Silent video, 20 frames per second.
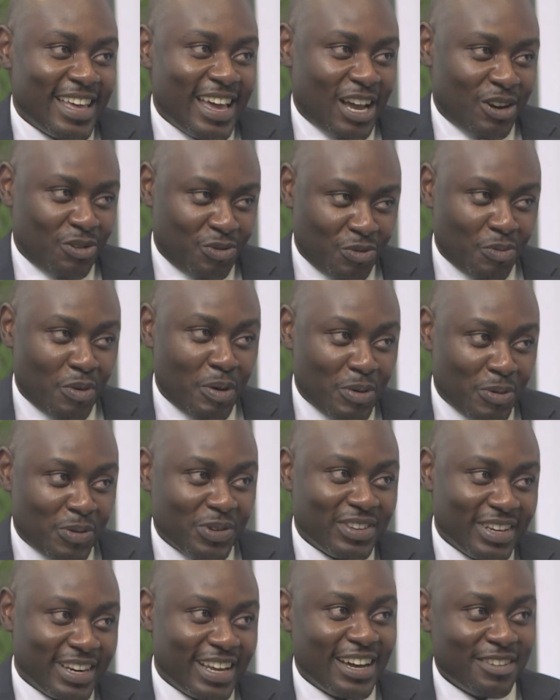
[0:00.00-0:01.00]
And remember, we
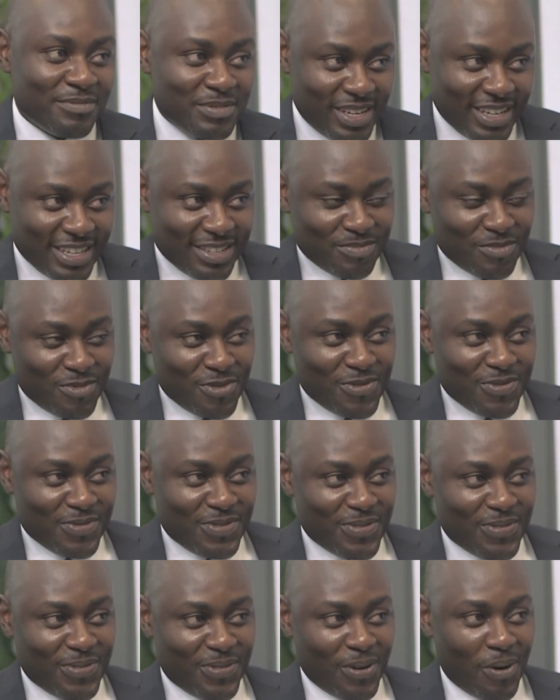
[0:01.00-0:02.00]
said government has
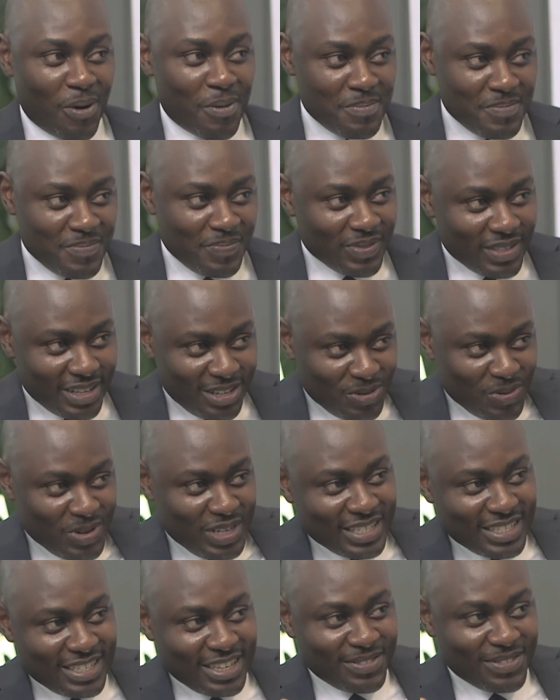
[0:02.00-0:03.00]
moved from
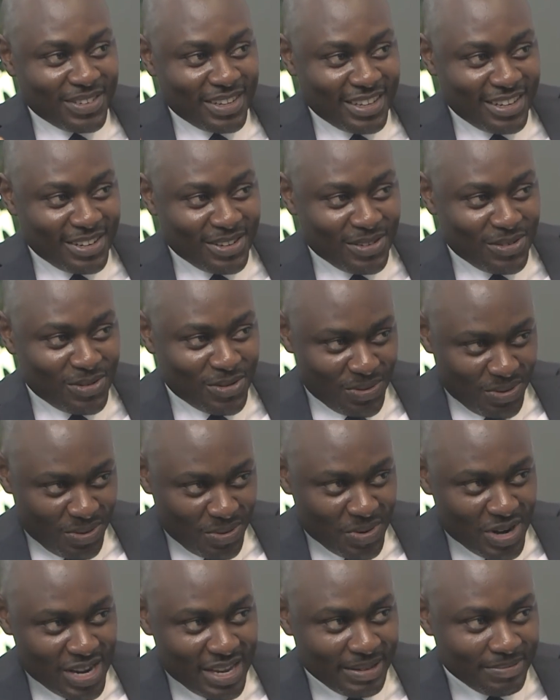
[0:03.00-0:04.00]
27 to
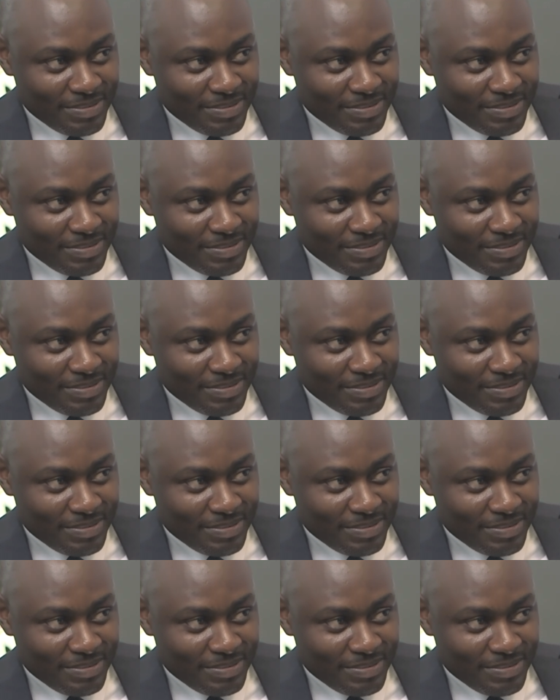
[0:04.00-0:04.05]
3.